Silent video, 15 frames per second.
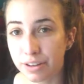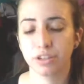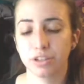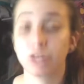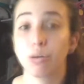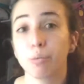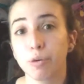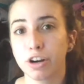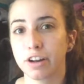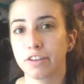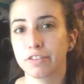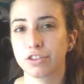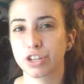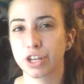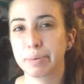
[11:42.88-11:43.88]
So I'm wondering if
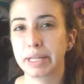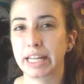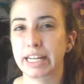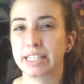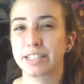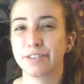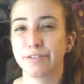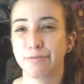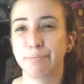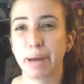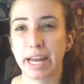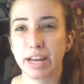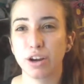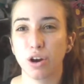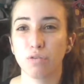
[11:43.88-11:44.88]
there's going to be like
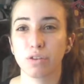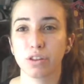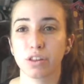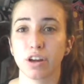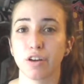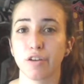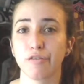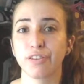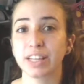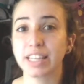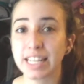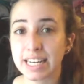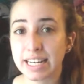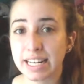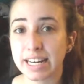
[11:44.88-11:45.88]
debate over their
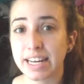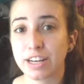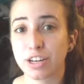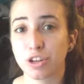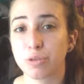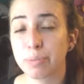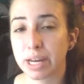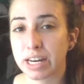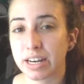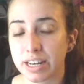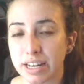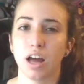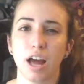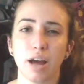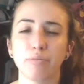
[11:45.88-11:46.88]
validity and
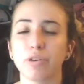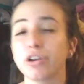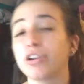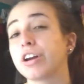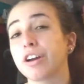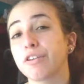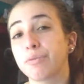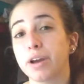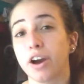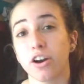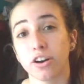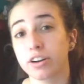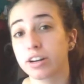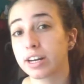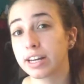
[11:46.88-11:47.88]
humanity. I'm wondering if we
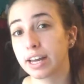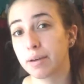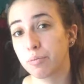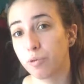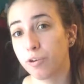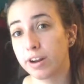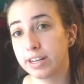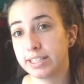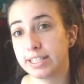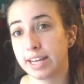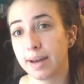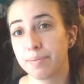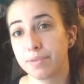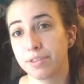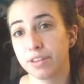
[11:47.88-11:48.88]
are going to get more in
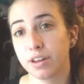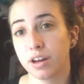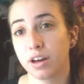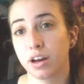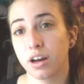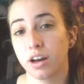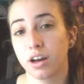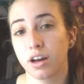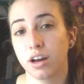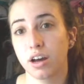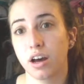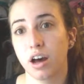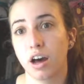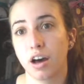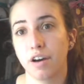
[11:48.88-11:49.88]
depth
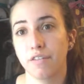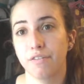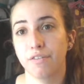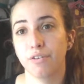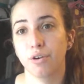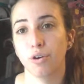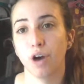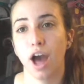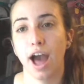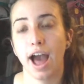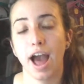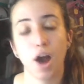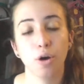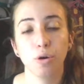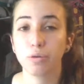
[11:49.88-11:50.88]
of
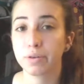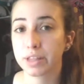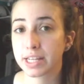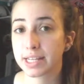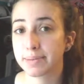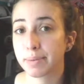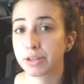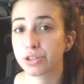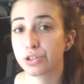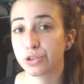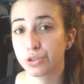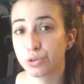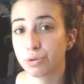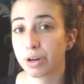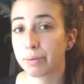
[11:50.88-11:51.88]
how these monsters
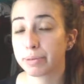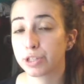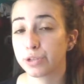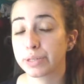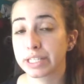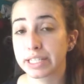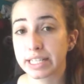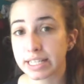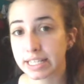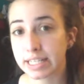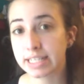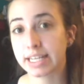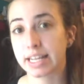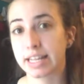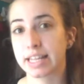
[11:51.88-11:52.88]
do come into
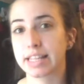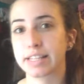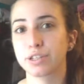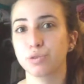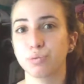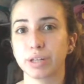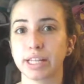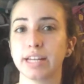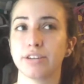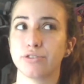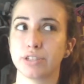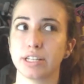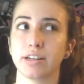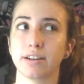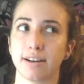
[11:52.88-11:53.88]
existence. I think it's a really
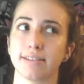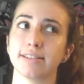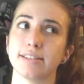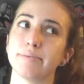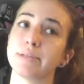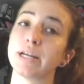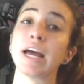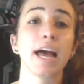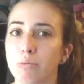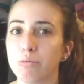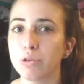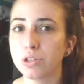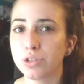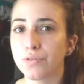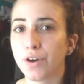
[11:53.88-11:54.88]
interesting concept.
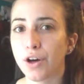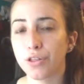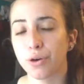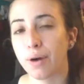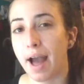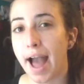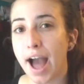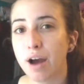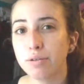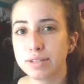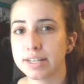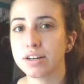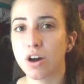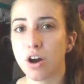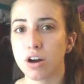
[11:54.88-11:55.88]
Most of all, though, how
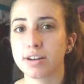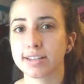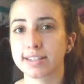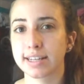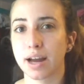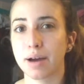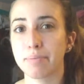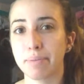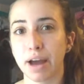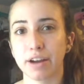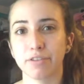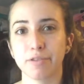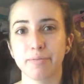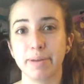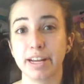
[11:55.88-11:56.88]
did August come
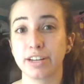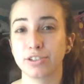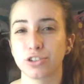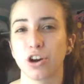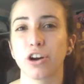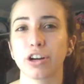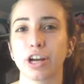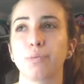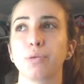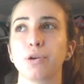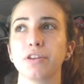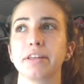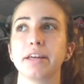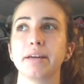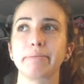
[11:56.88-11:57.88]
back from being dark, and what
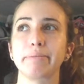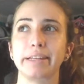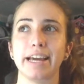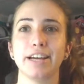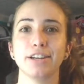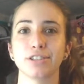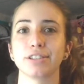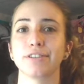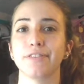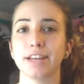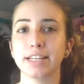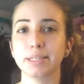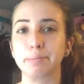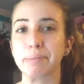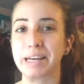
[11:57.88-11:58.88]
are the implications of
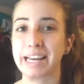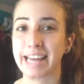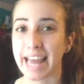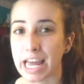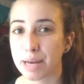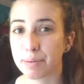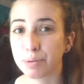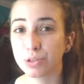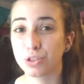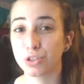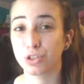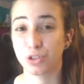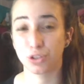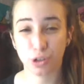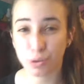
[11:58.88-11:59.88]
his being able
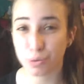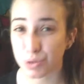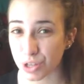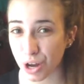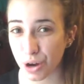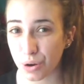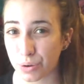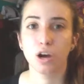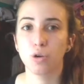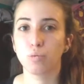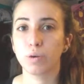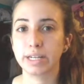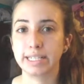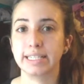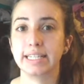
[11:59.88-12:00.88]
to do so?
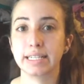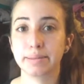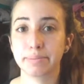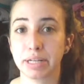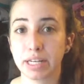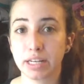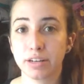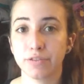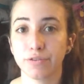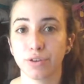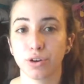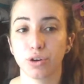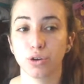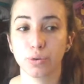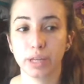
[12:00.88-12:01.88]
What does this mean
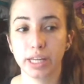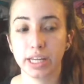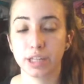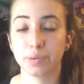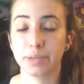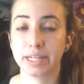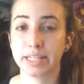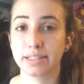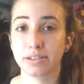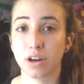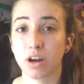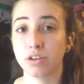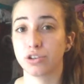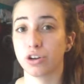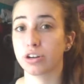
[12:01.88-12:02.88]
for who he is when he's
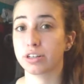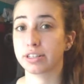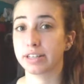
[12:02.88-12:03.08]
not dark